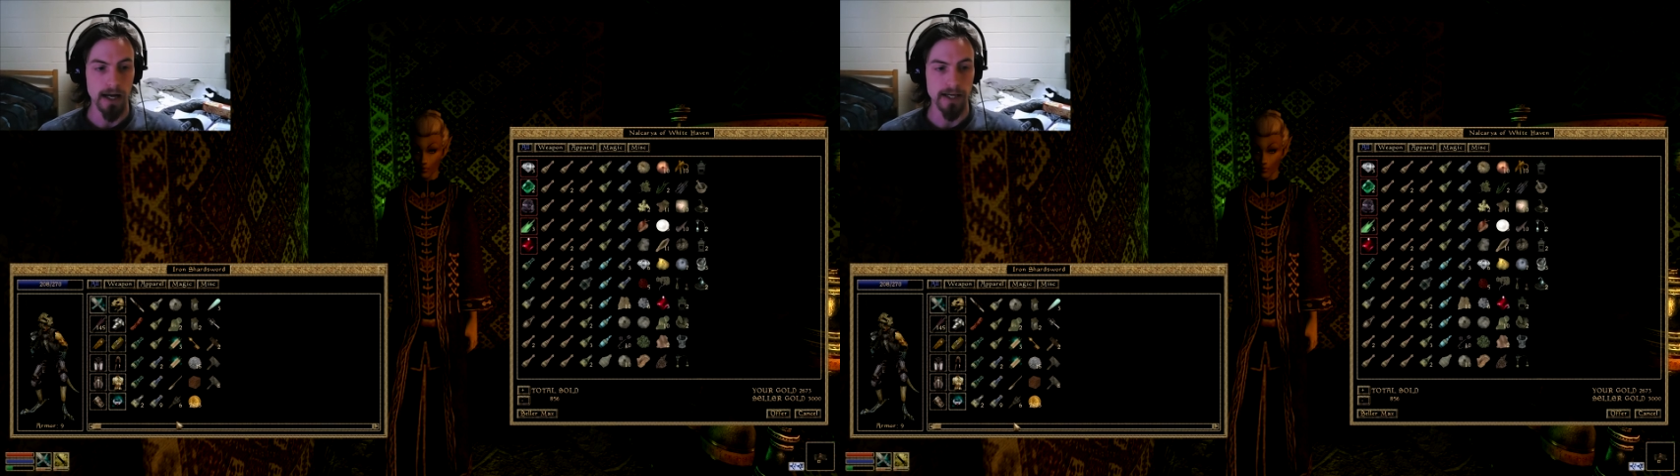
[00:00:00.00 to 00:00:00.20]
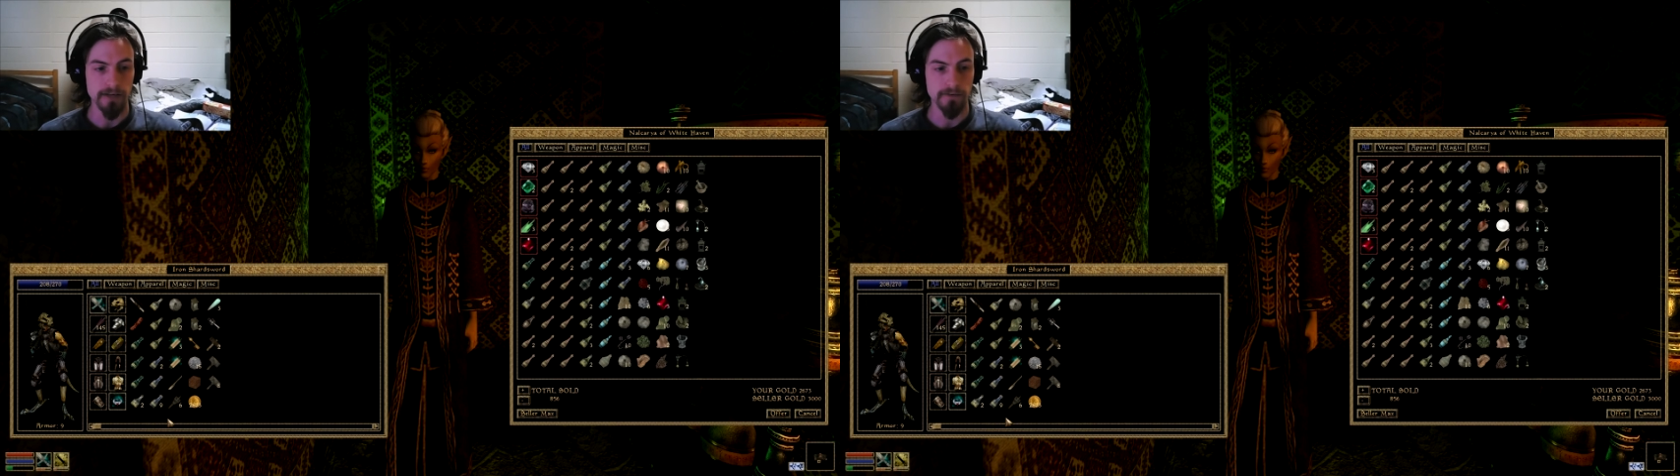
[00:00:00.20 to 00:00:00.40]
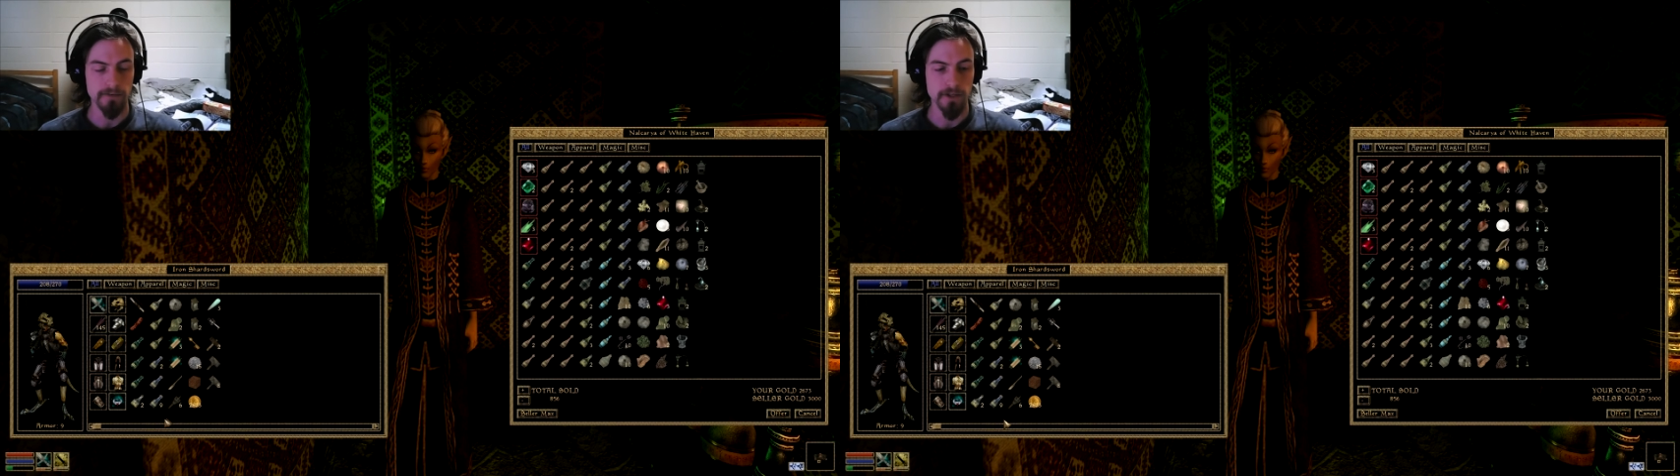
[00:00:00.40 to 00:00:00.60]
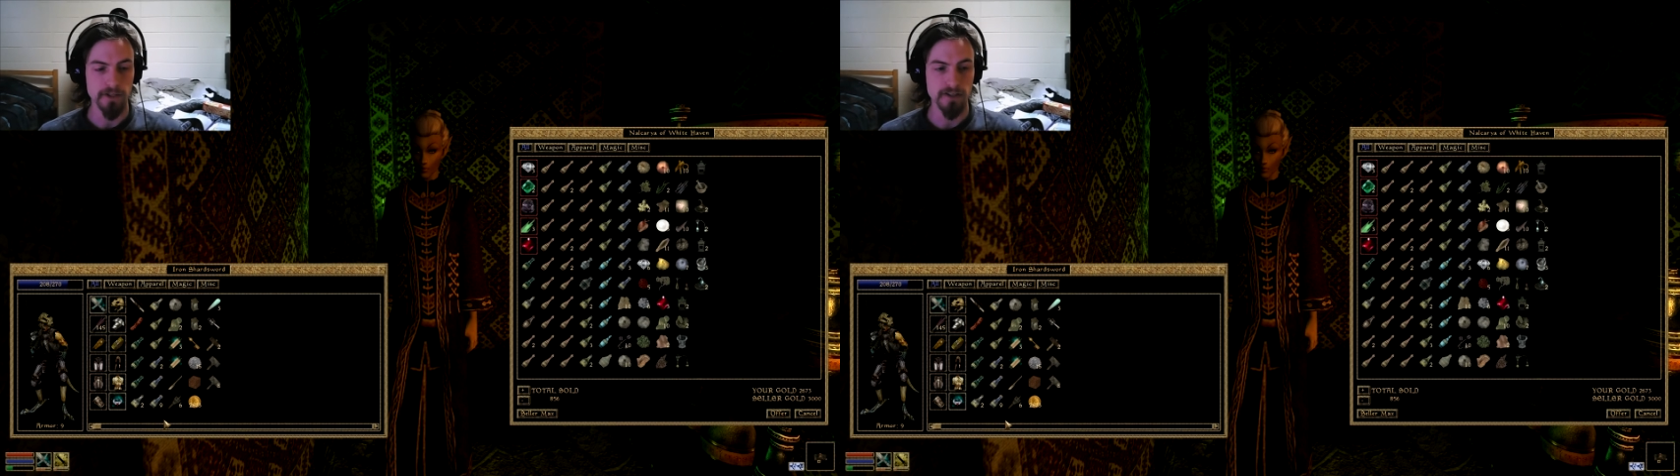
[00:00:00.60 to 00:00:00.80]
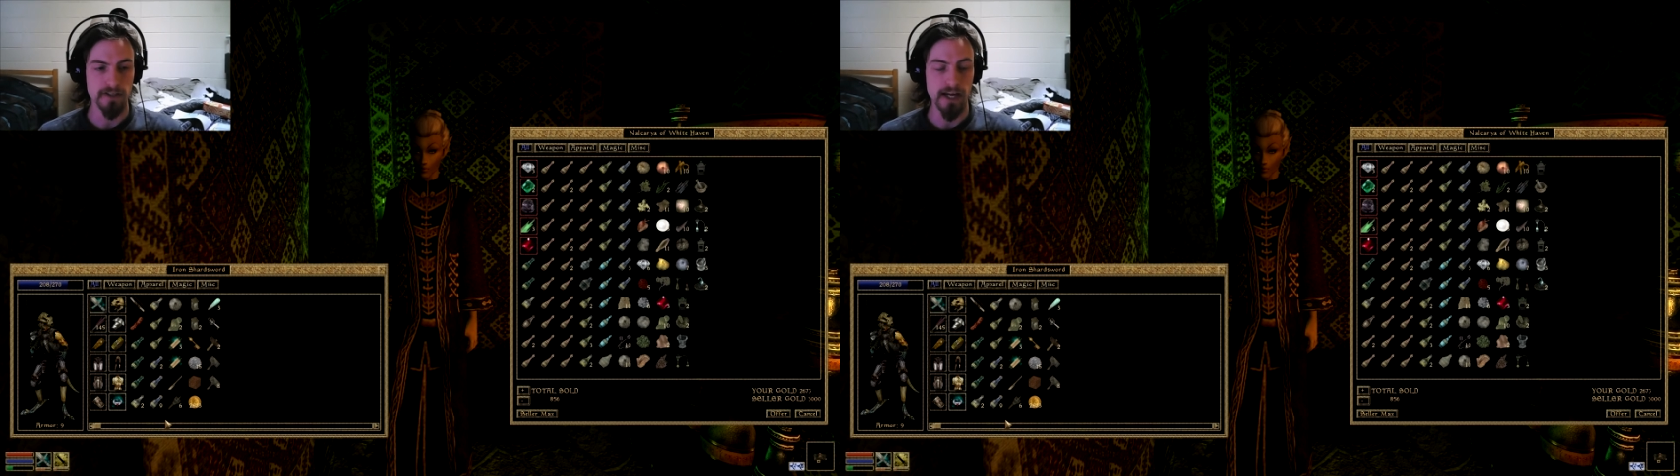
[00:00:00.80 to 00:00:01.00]
I
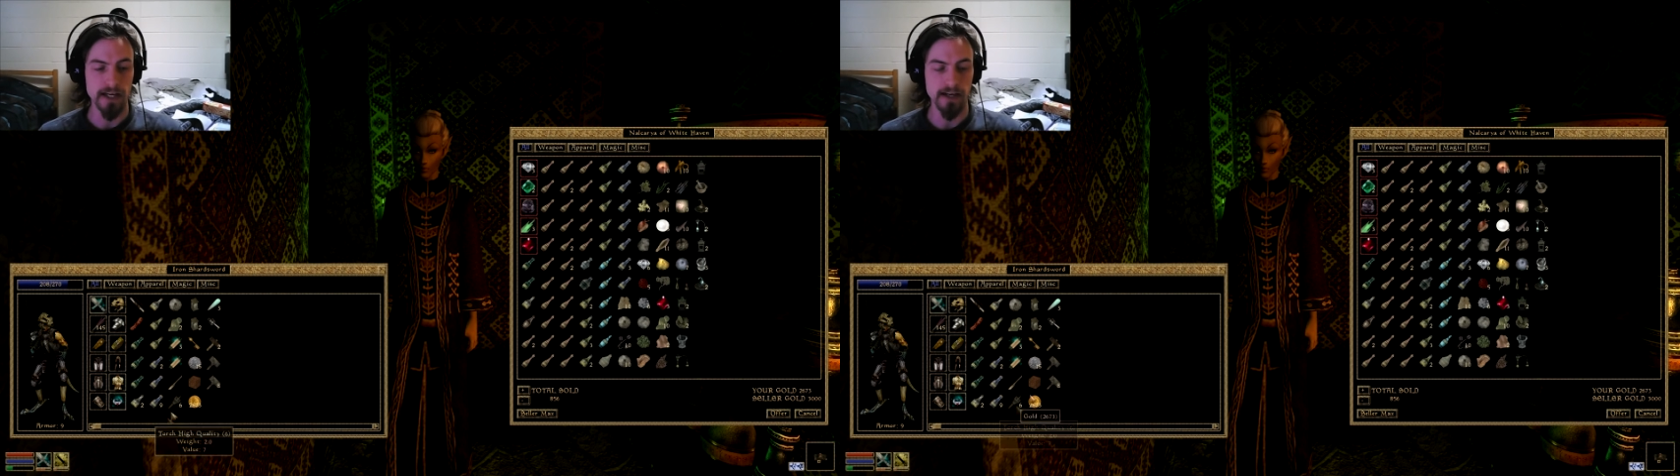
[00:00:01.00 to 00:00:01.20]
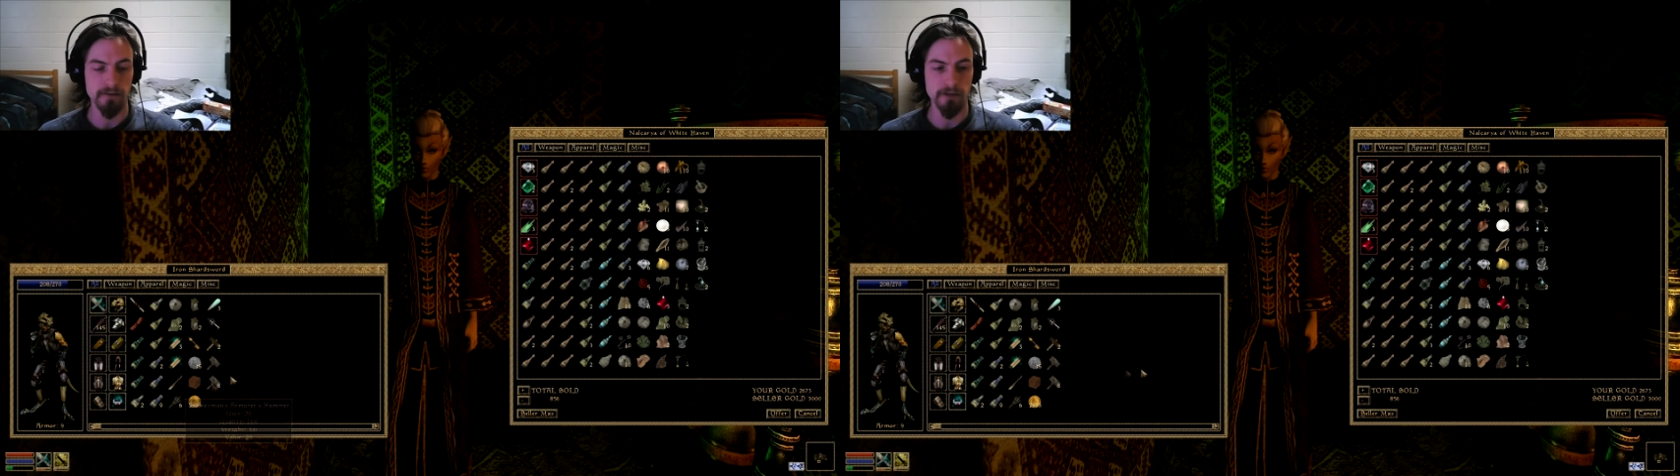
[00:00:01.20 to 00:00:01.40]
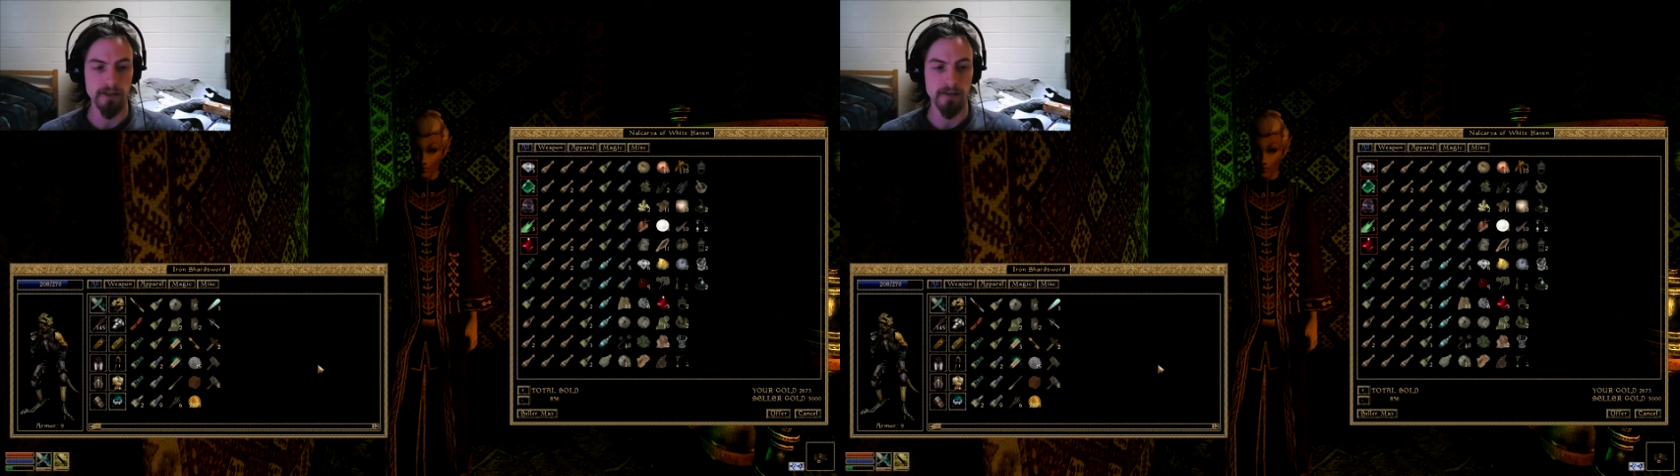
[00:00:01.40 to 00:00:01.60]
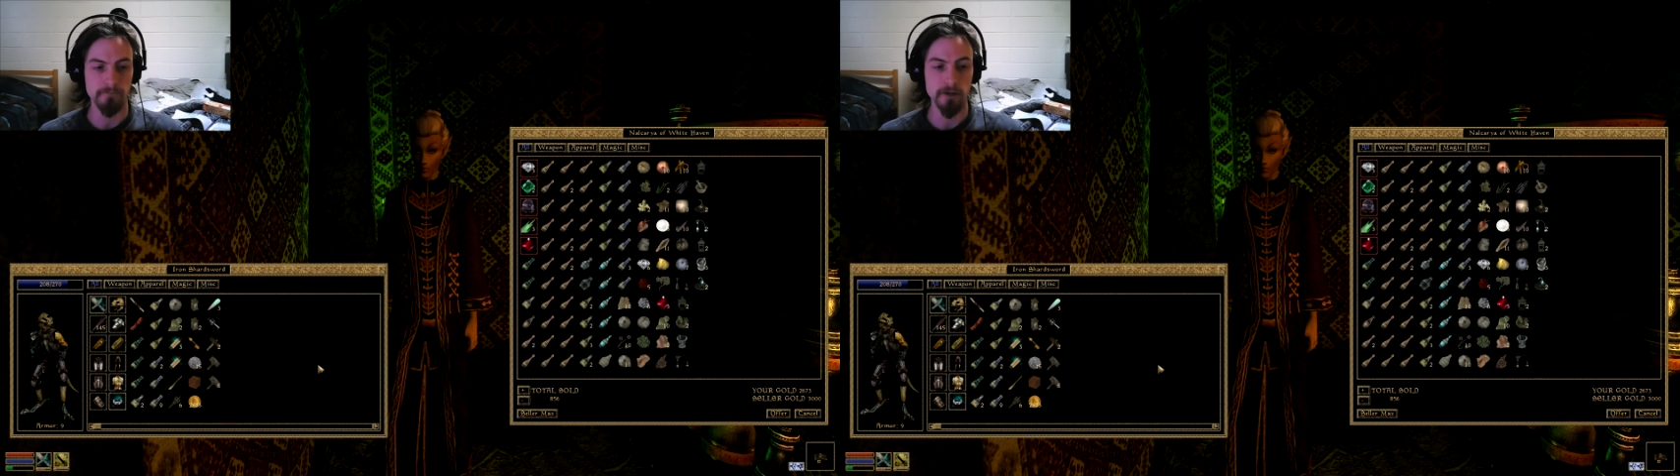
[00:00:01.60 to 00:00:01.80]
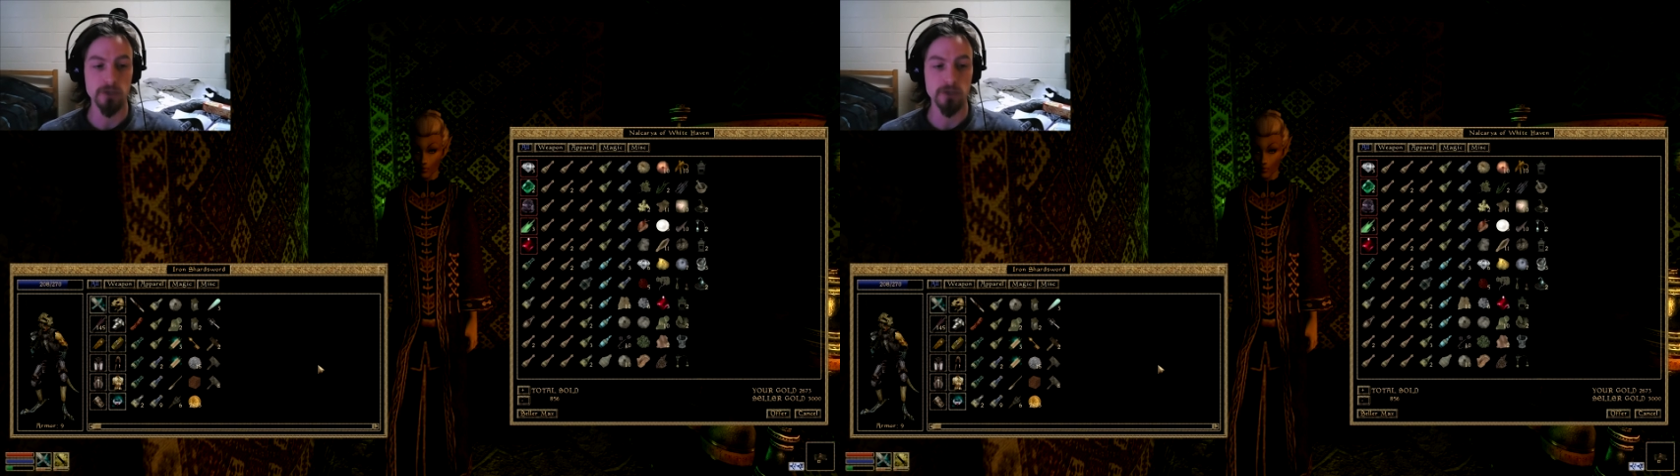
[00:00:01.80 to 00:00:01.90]
just decided after getting that